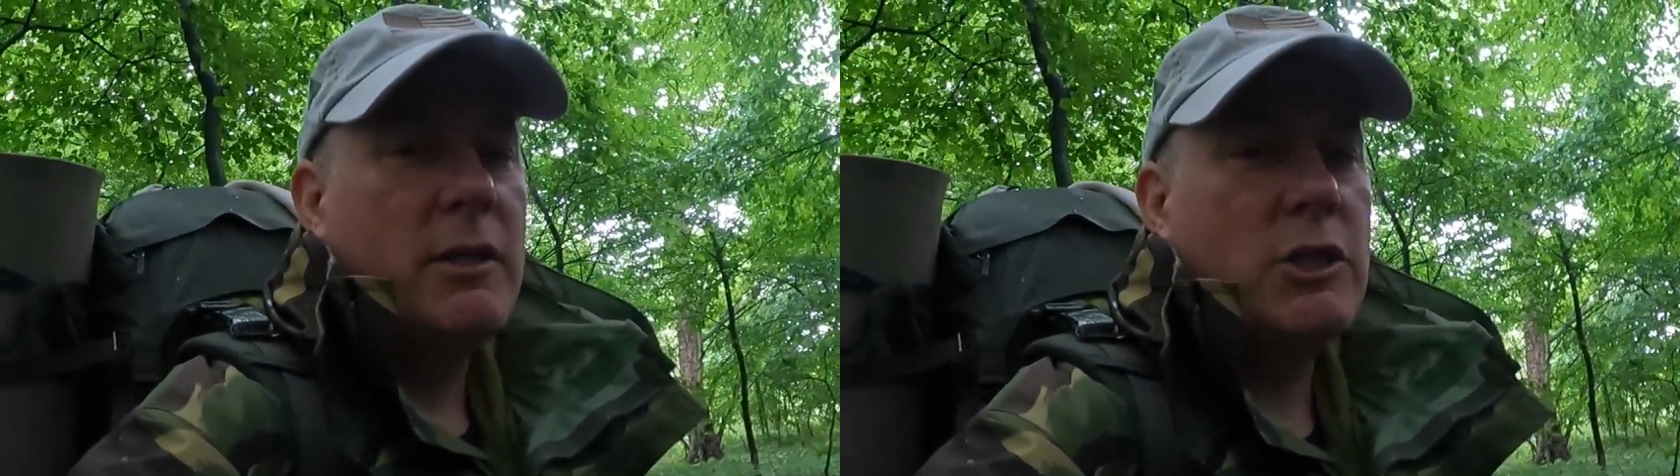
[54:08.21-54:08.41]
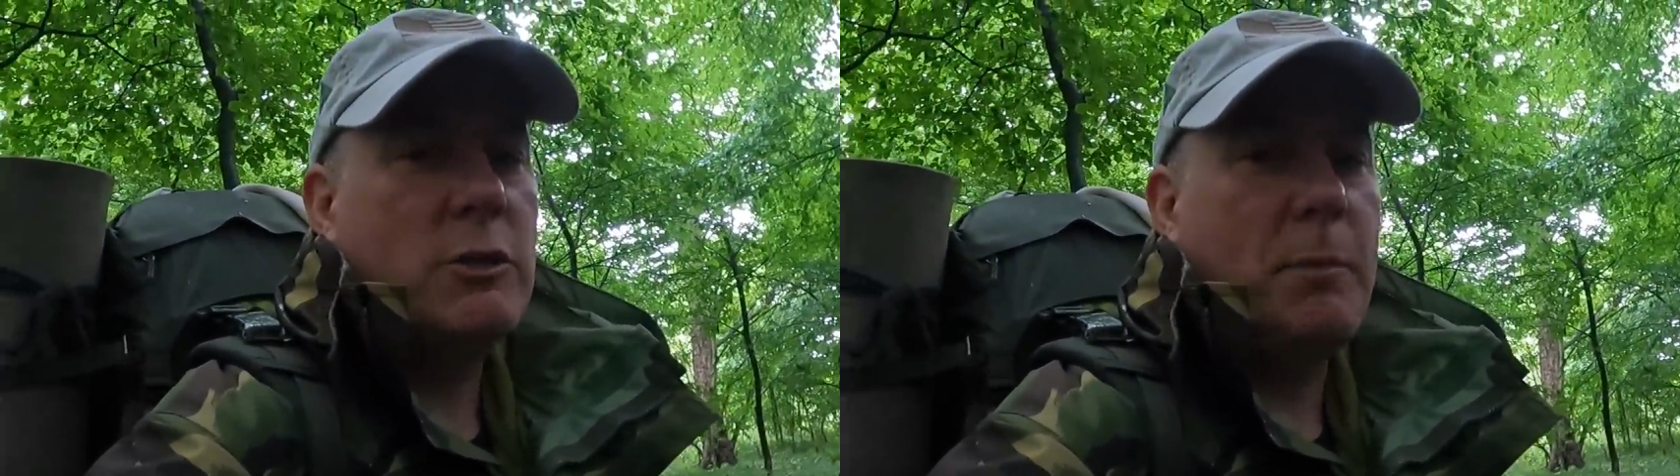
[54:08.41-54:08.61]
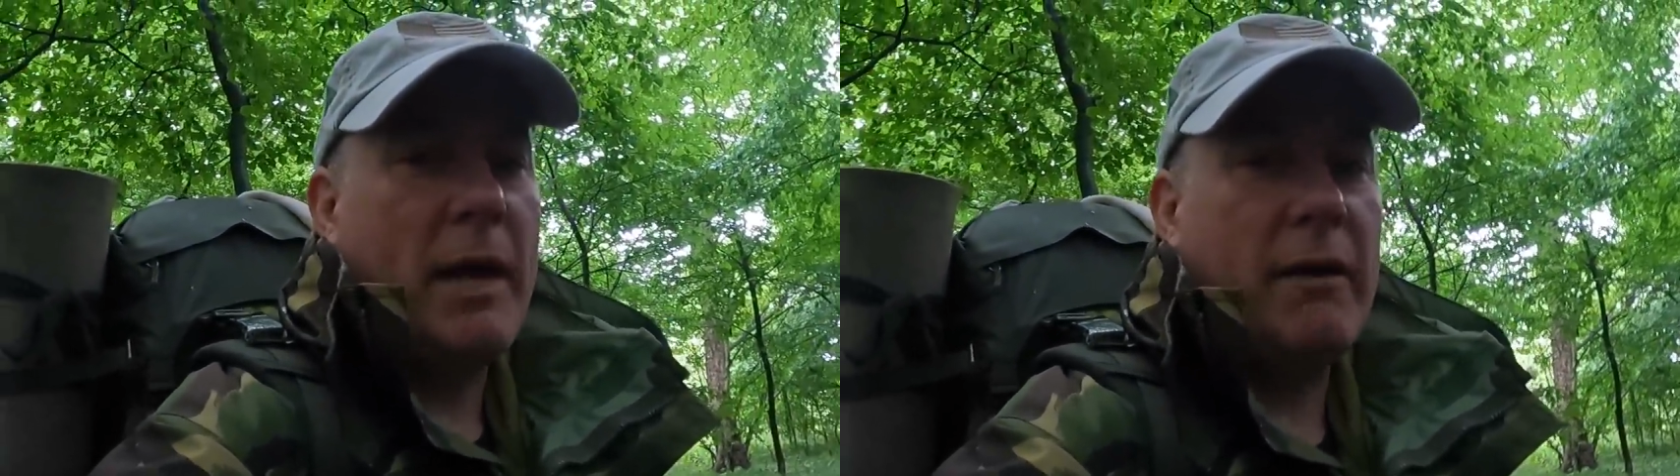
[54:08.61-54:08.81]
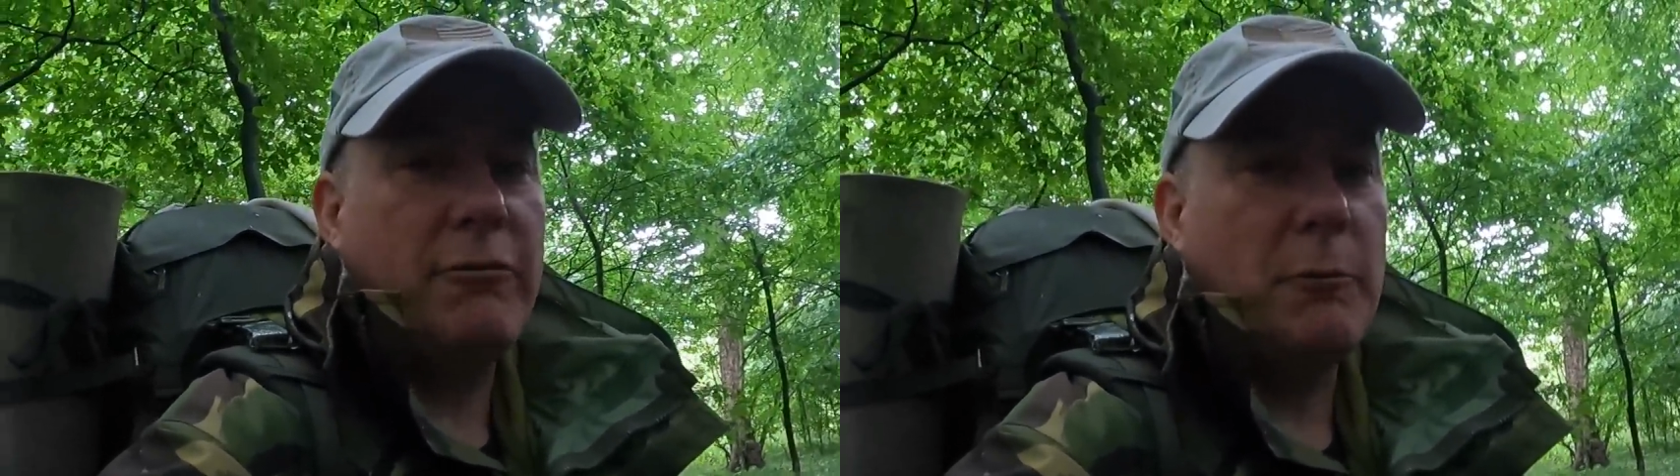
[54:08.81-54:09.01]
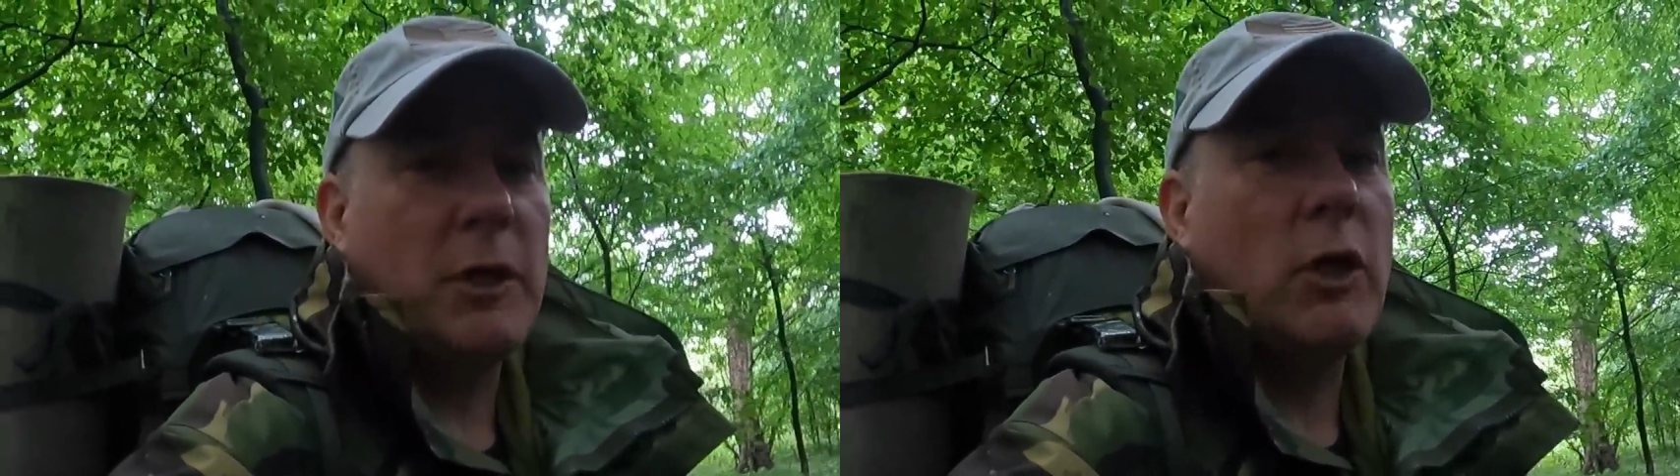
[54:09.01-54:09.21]
spare
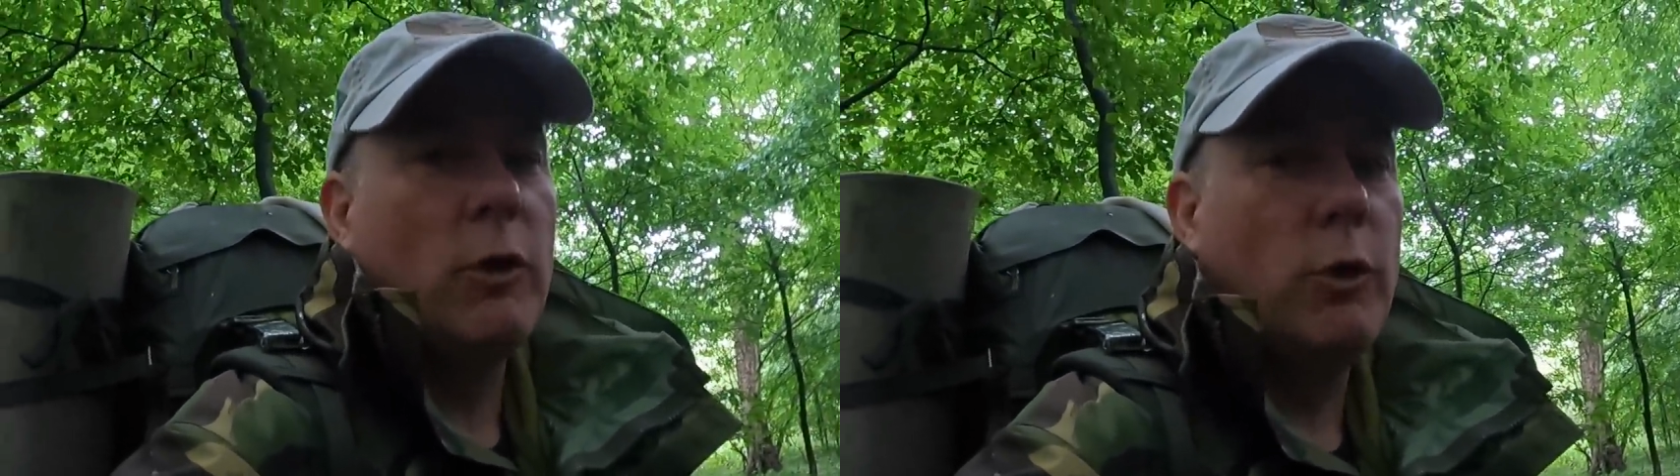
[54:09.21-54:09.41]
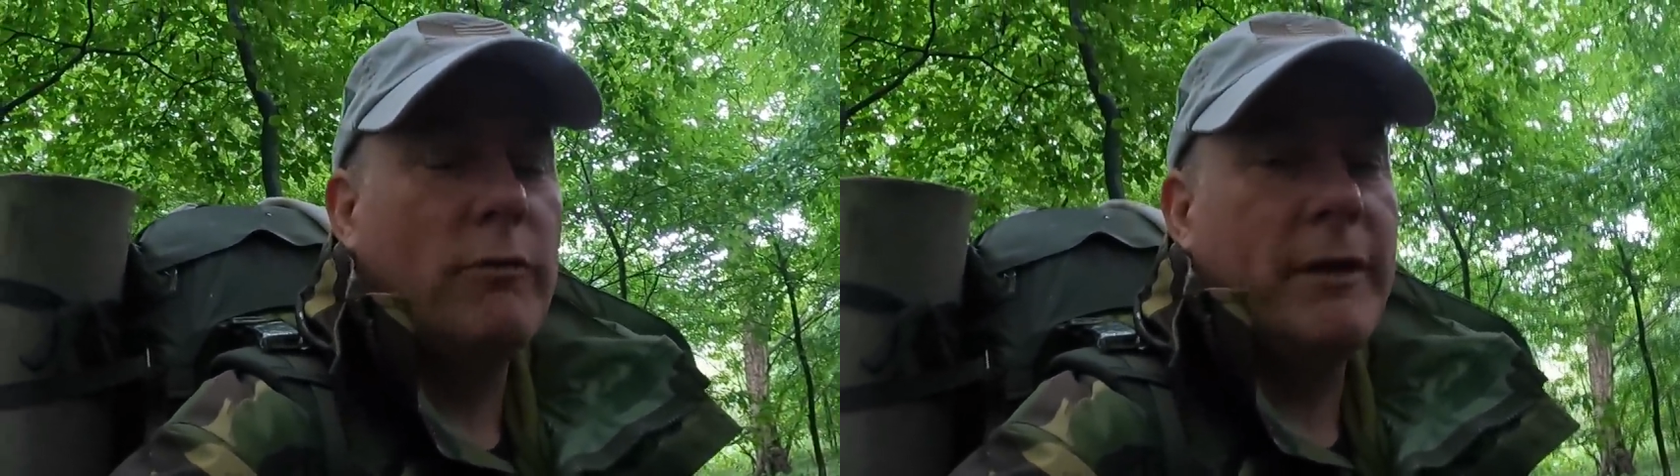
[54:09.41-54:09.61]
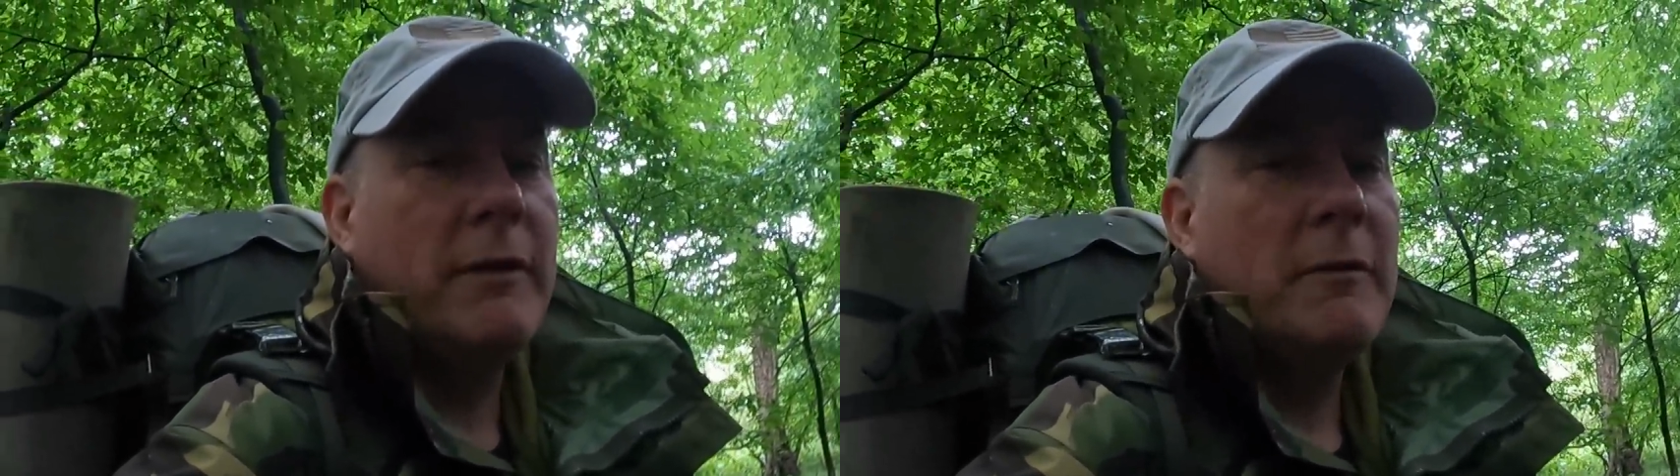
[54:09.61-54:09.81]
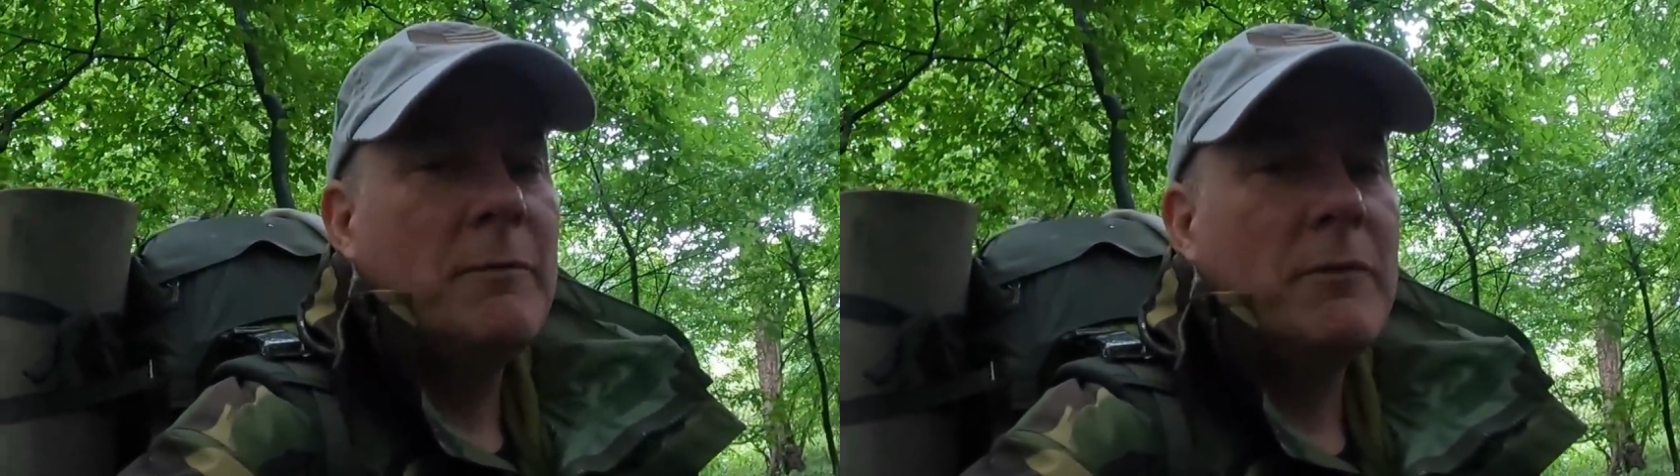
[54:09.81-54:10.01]
for me clothing